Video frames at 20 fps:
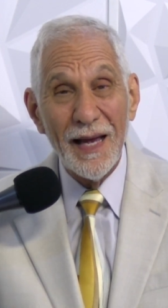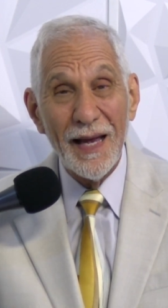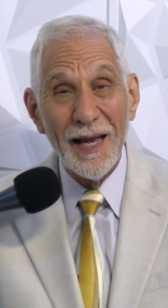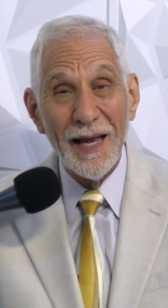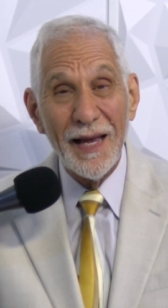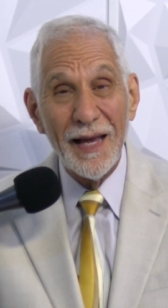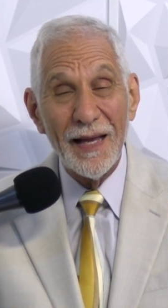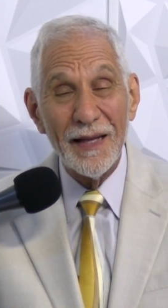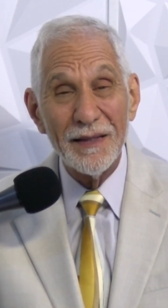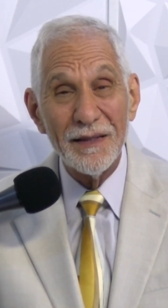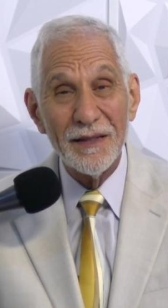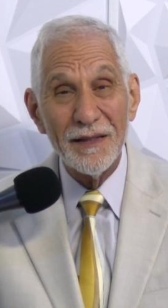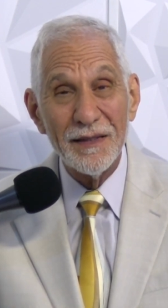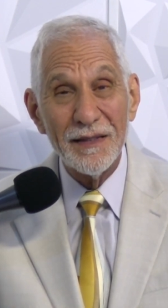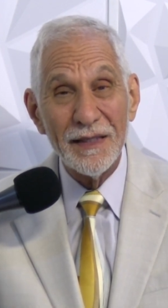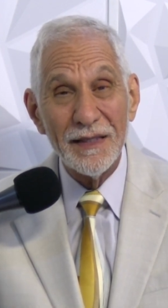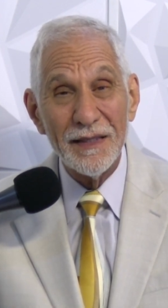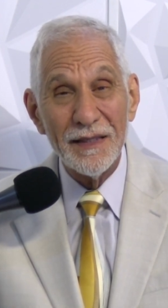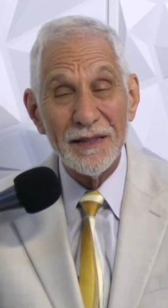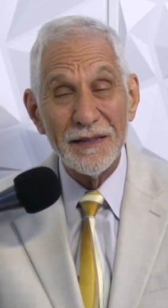And
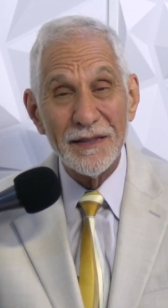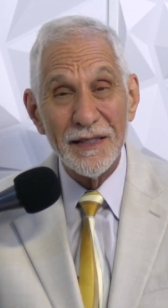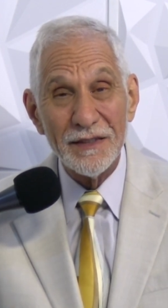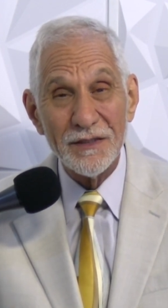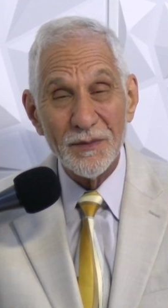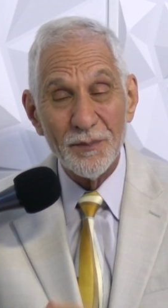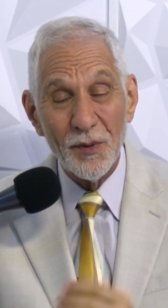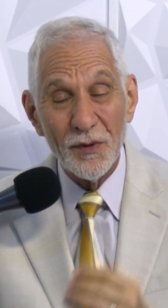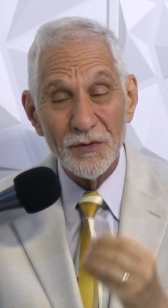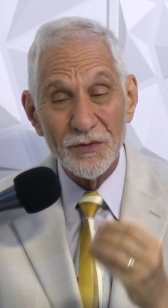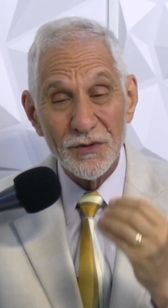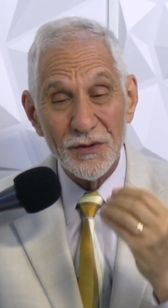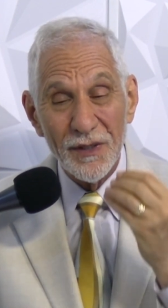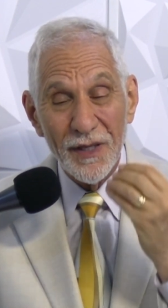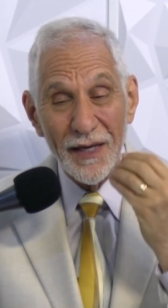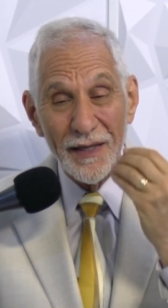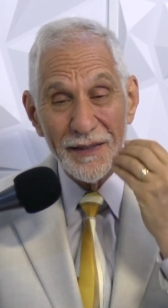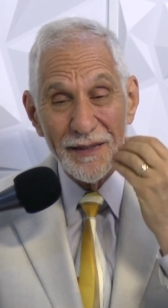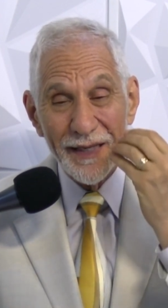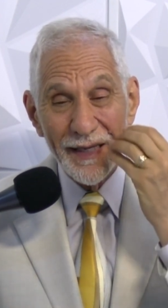the intense pulse
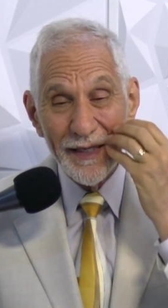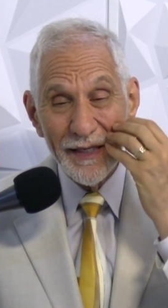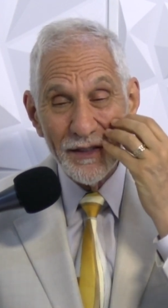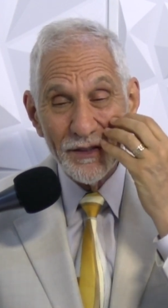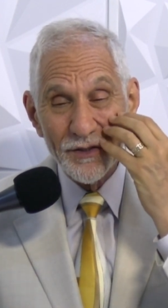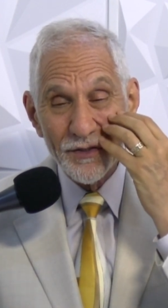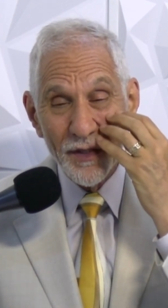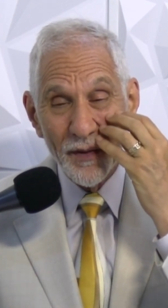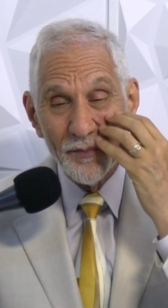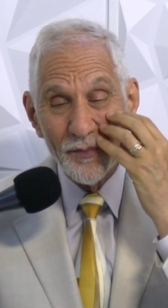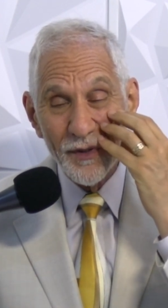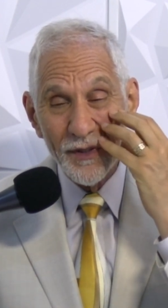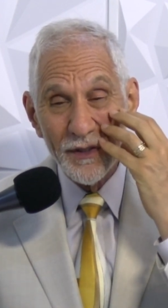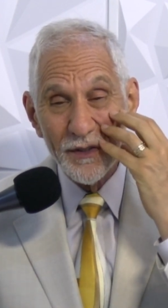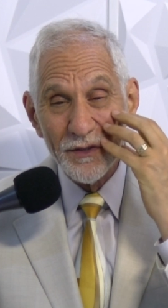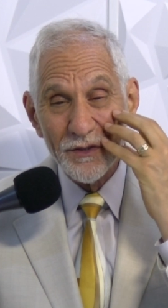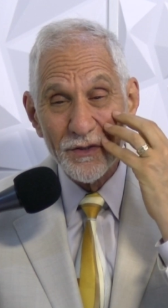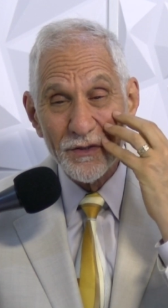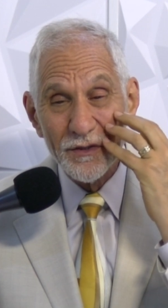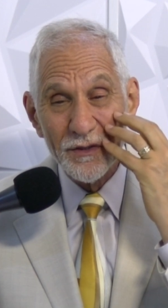light heats up
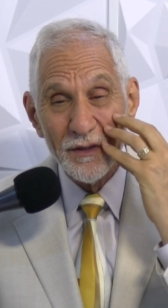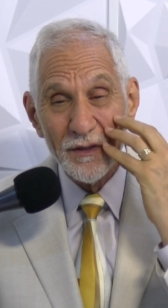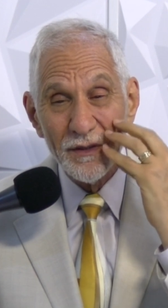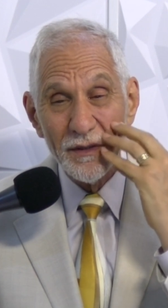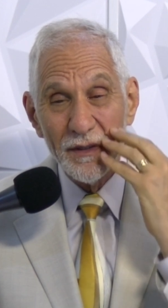these